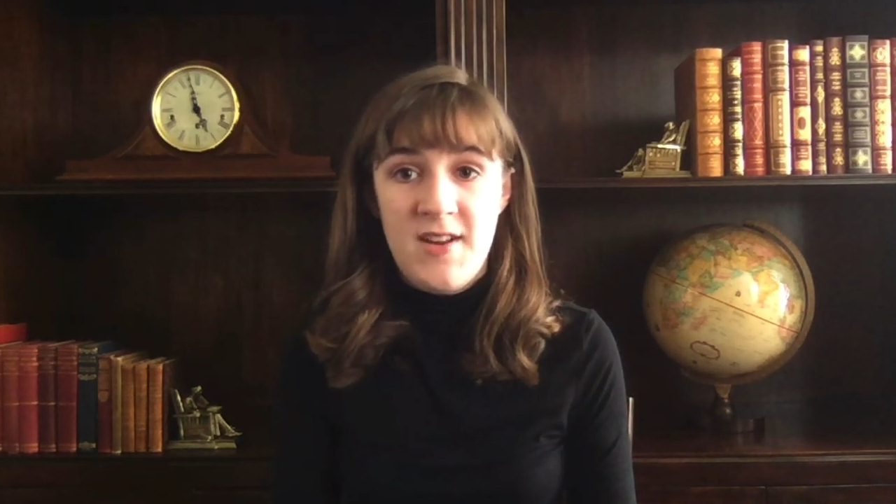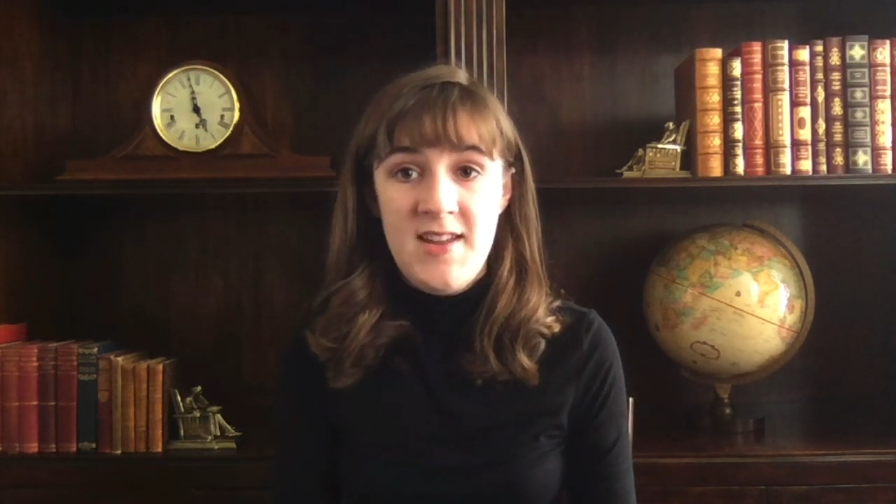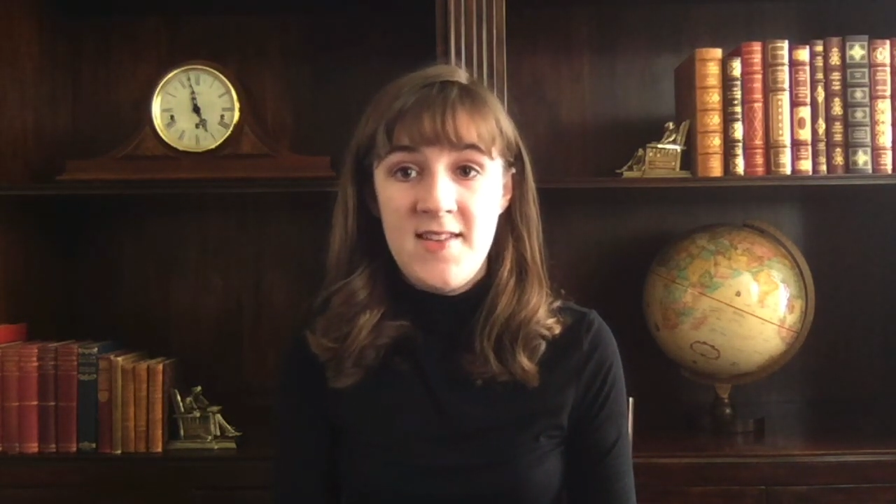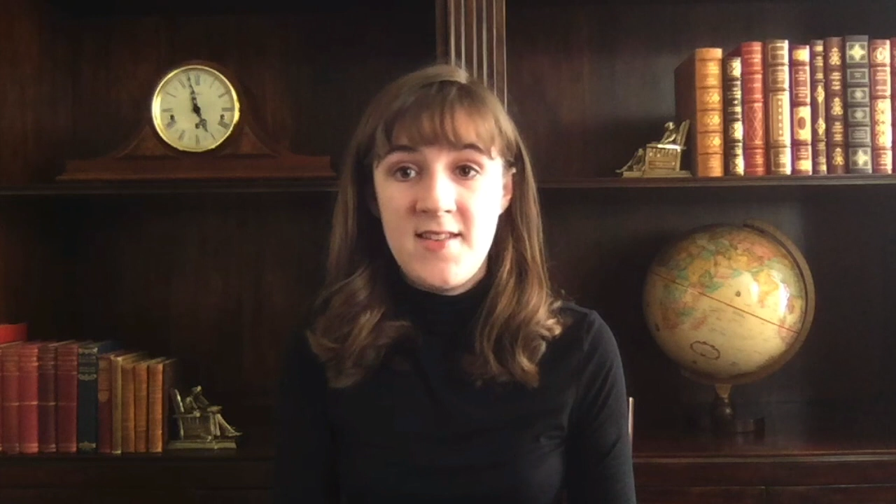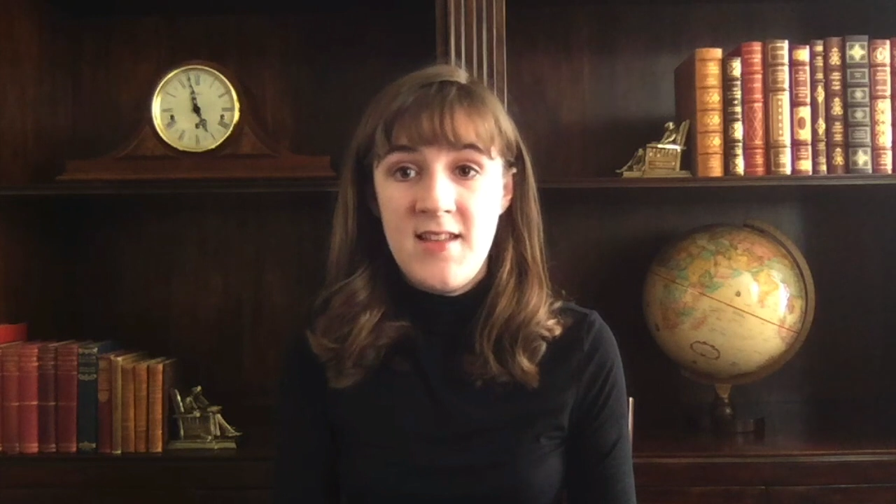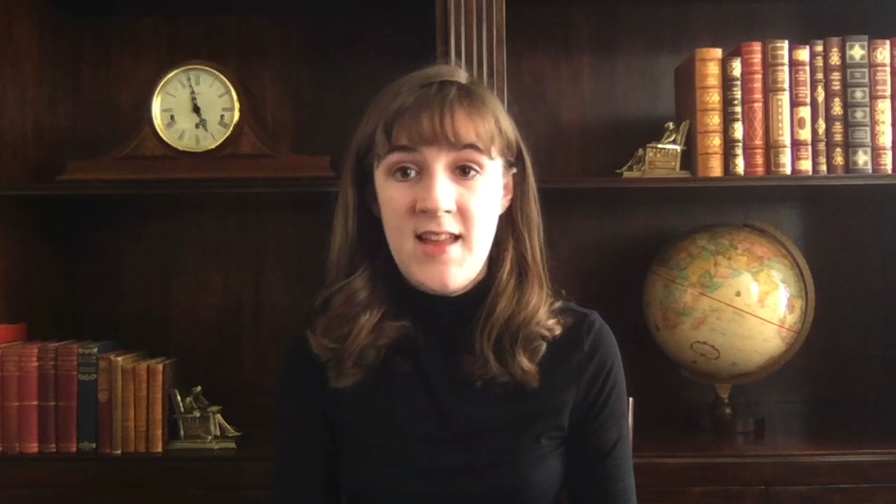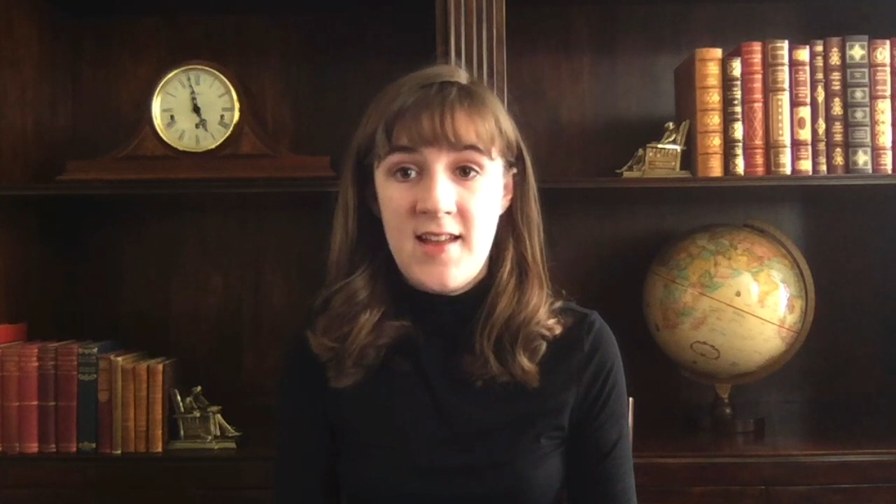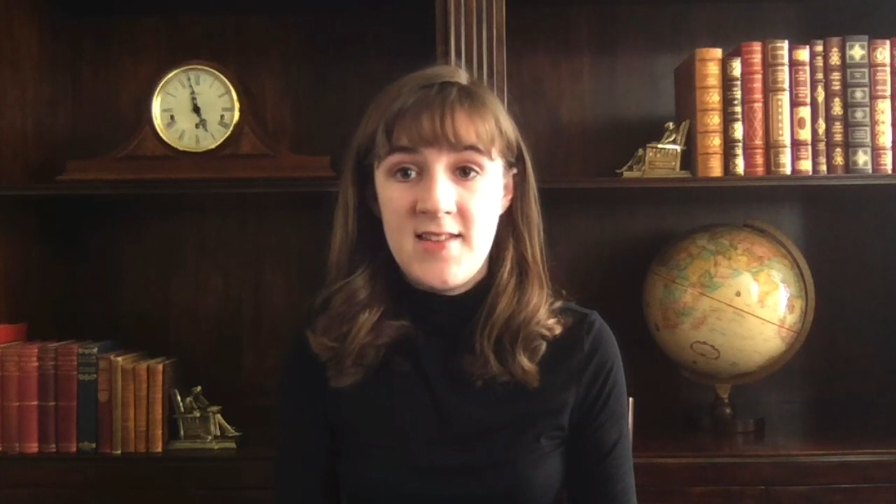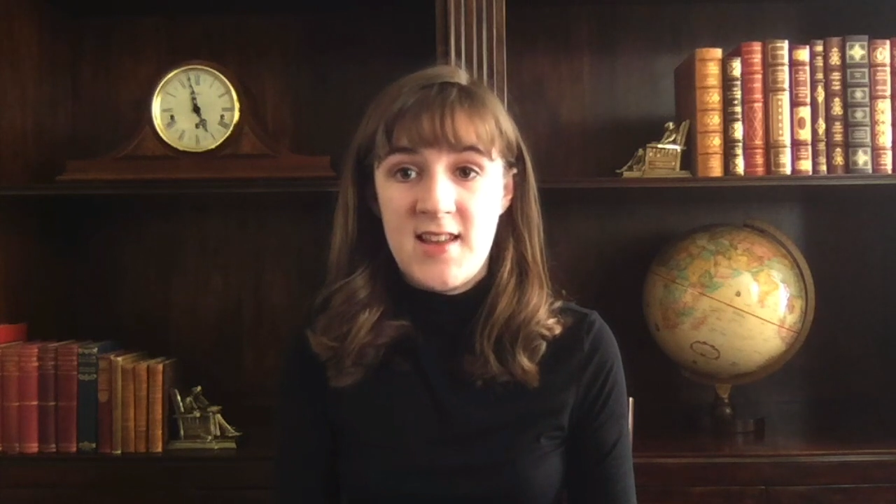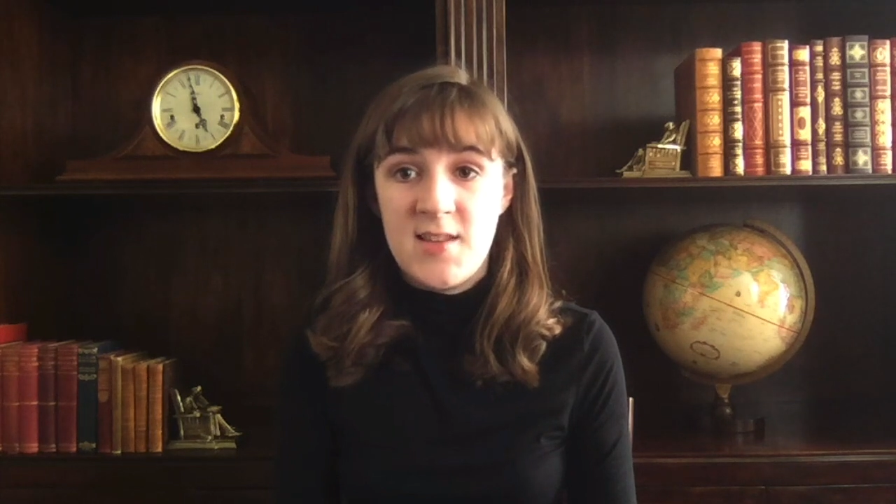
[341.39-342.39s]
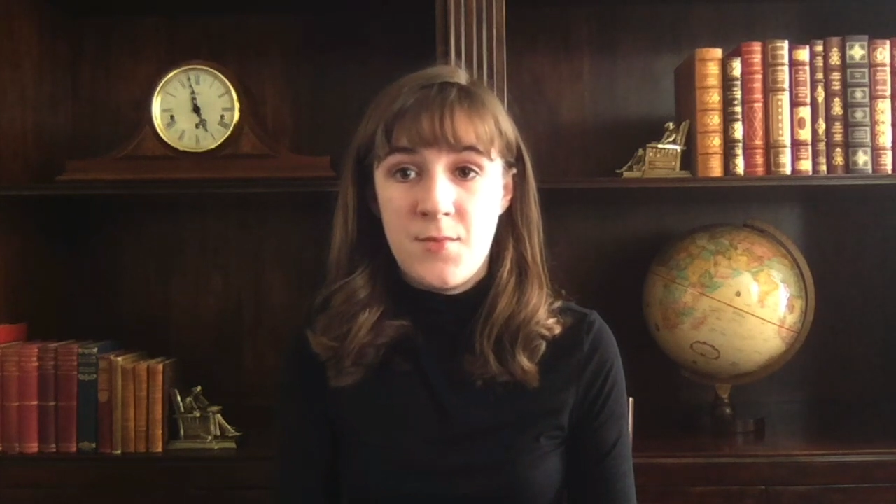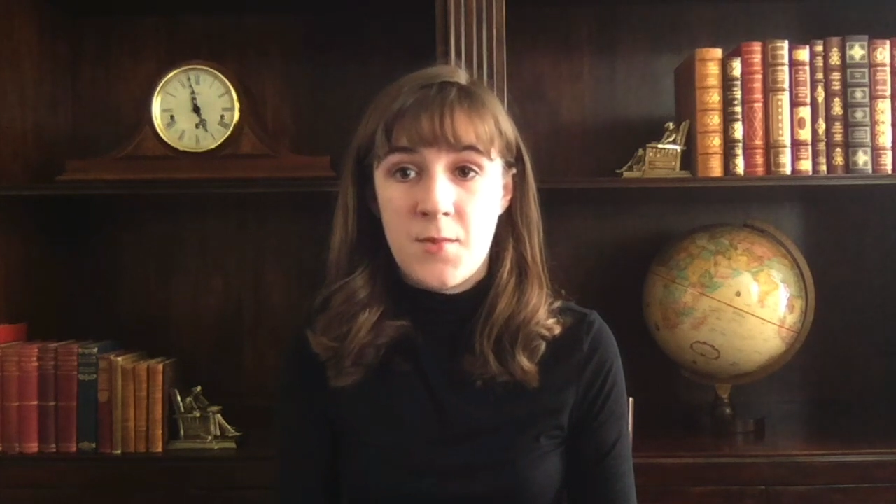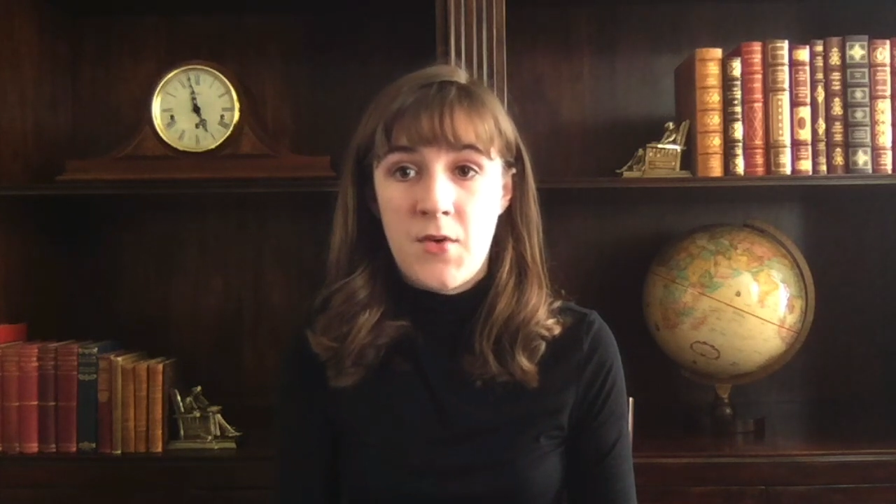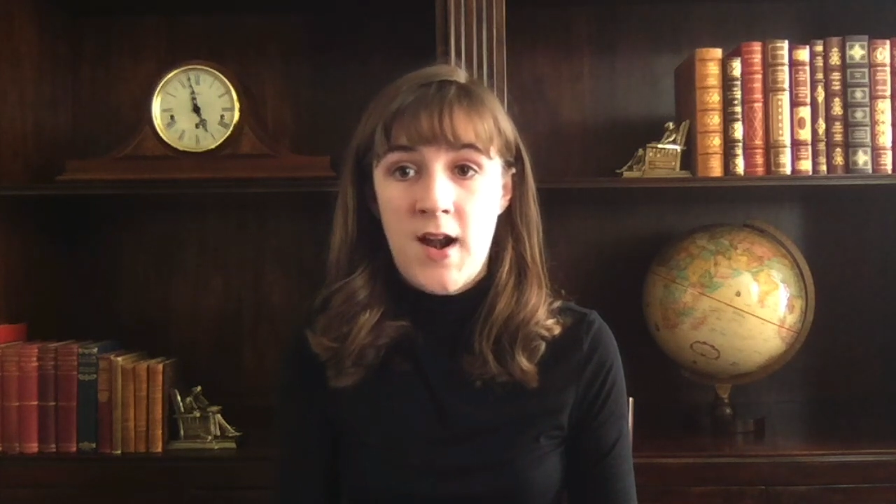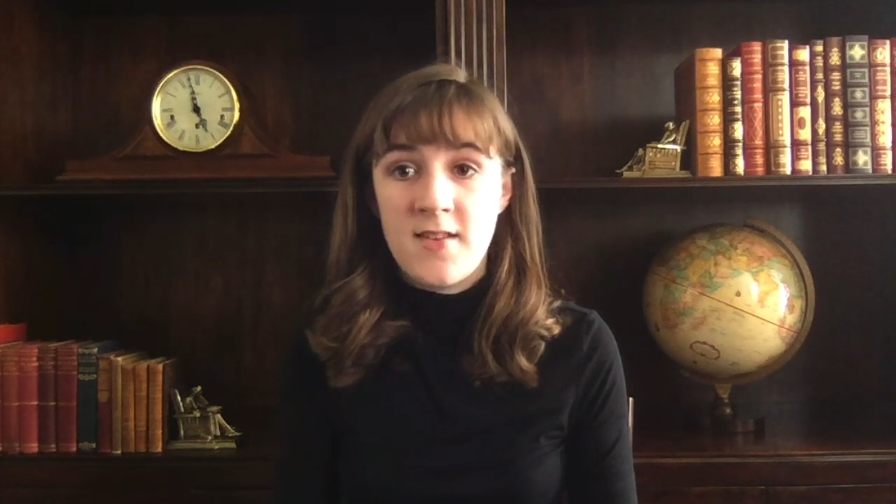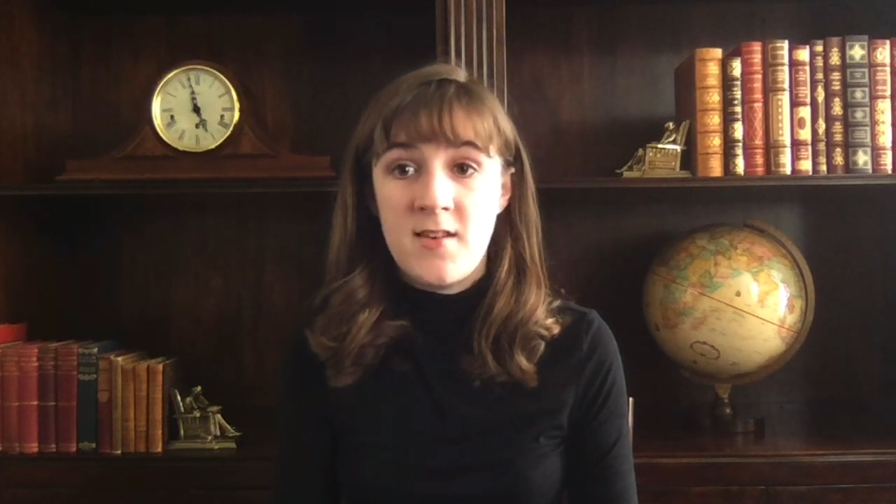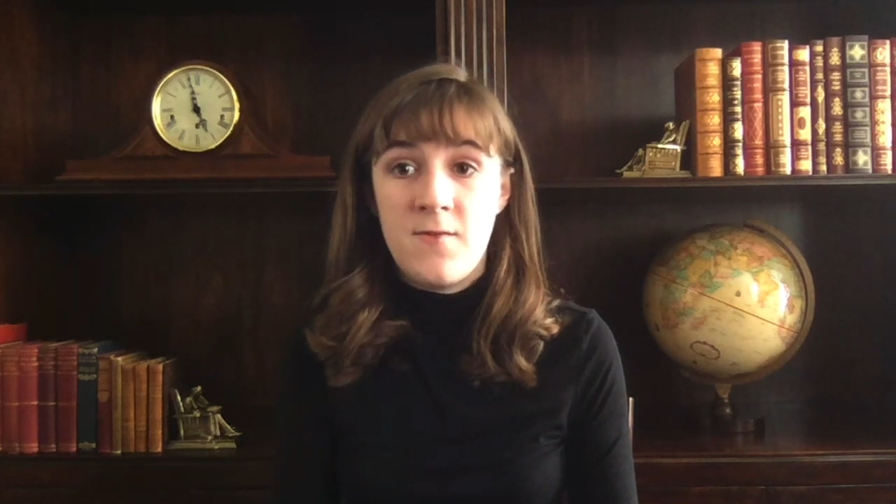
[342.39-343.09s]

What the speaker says: easily accessible Protestant